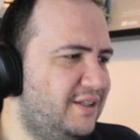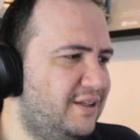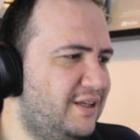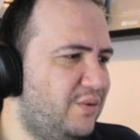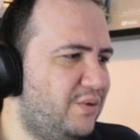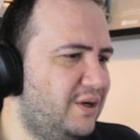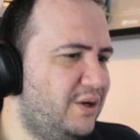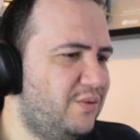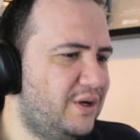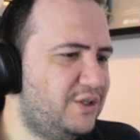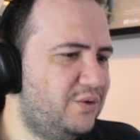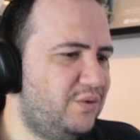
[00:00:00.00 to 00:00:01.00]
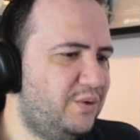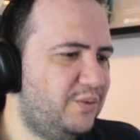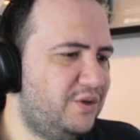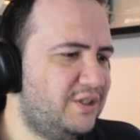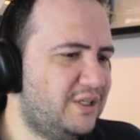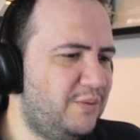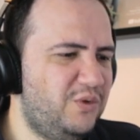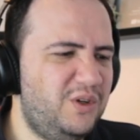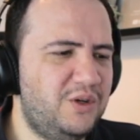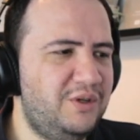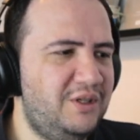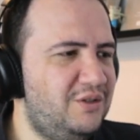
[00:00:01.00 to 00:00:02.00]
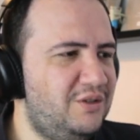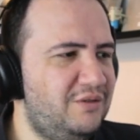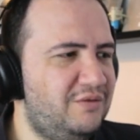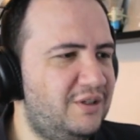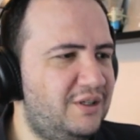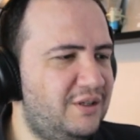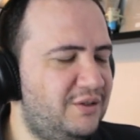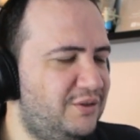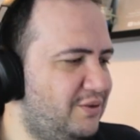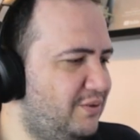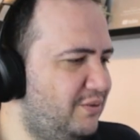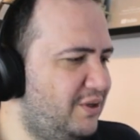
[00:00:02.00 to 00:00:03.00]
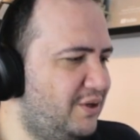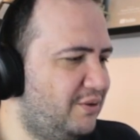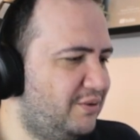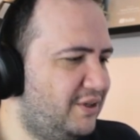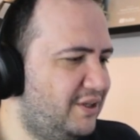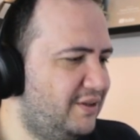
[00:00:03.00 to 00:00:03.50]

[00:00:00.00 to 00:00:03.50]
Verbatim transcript: Okay, we're gonna watch it one more time. We don't need two videos. We don't.